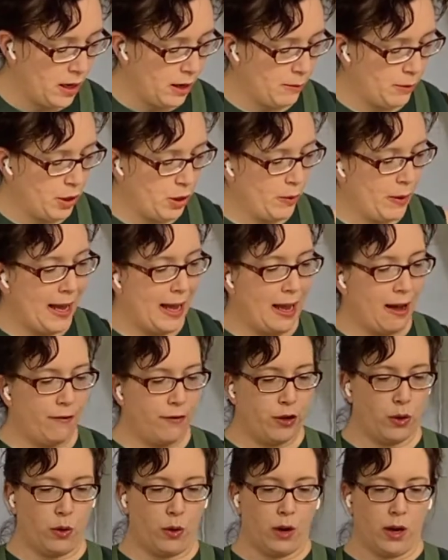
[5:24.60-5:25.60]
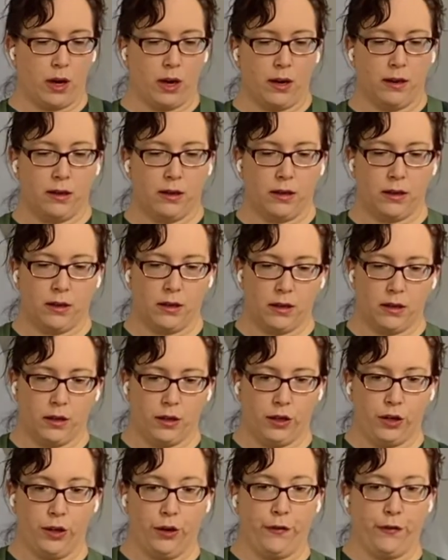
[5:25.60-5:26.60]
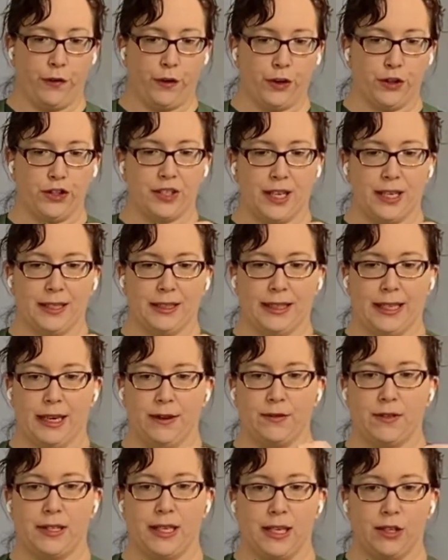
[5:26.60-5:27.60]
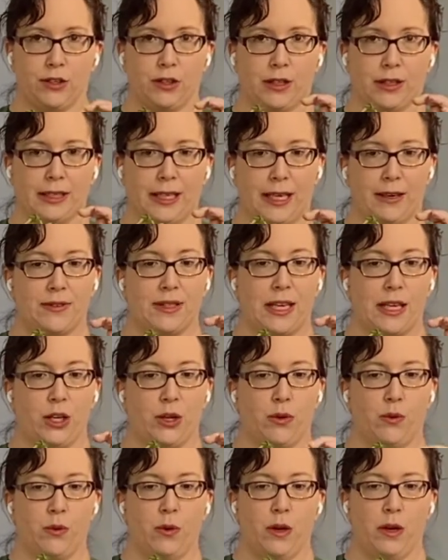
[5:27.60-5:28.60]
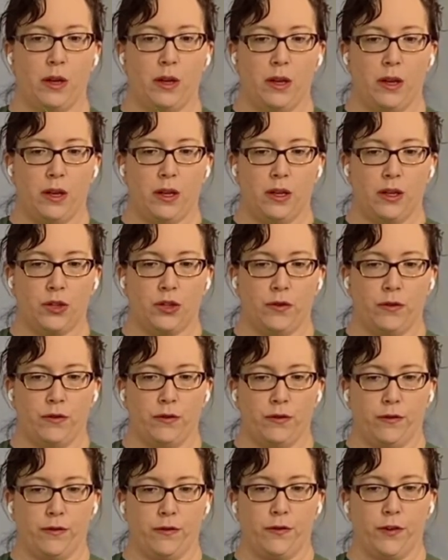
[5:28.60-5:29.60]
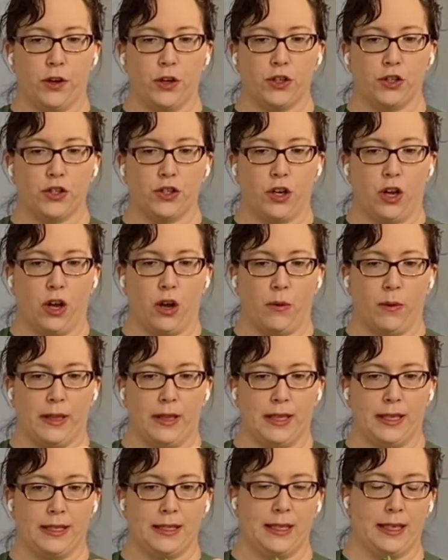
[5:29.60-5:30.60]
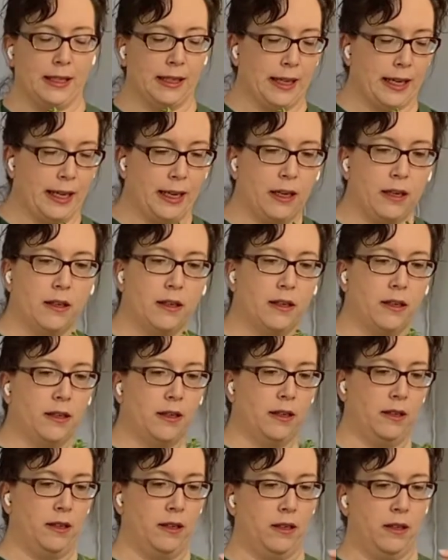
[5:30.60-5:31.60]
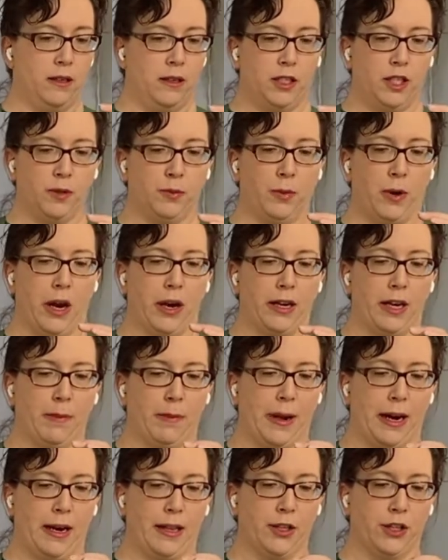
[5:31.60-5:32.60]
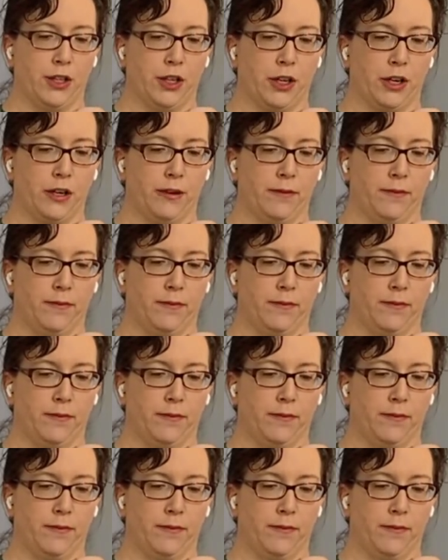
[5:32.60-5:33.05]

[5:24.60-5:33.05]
you have your first set of leaves. These are the leaves that you first saw when the seedling sprouted up out of the dirt.